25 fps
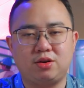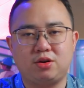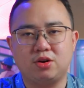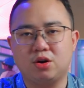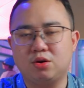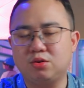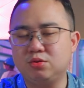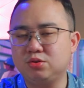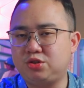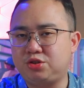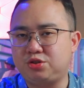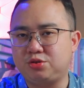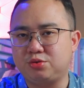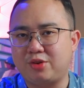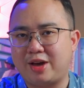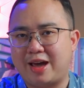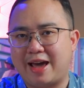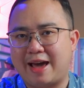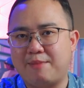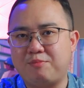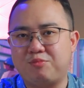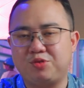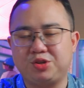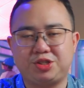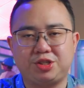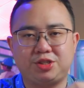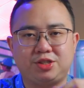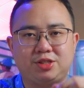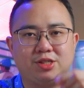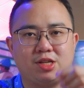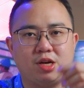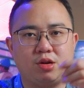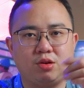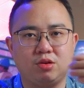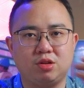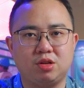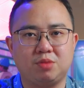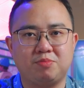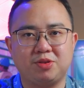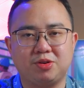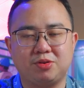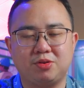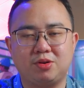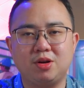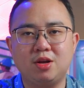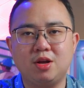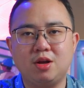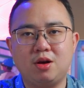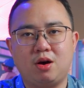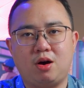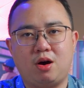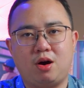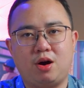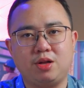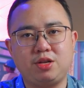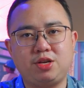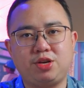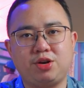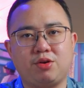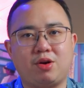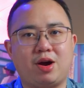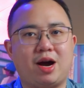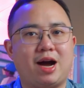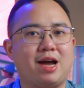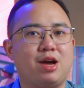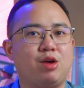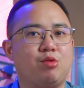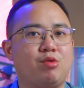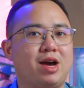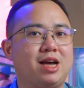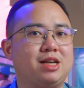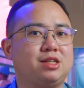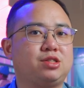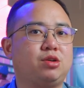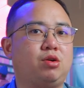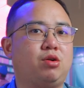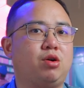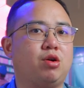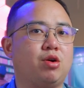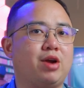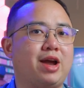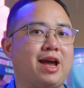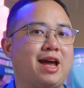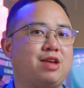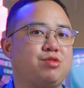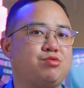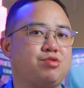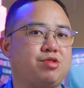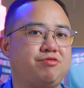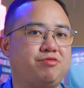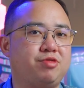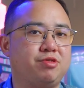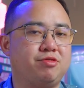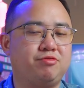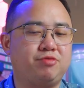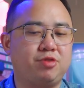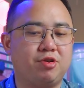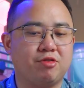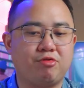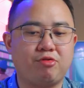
Go 2 app, which is downloadable on your iOS or Android phone for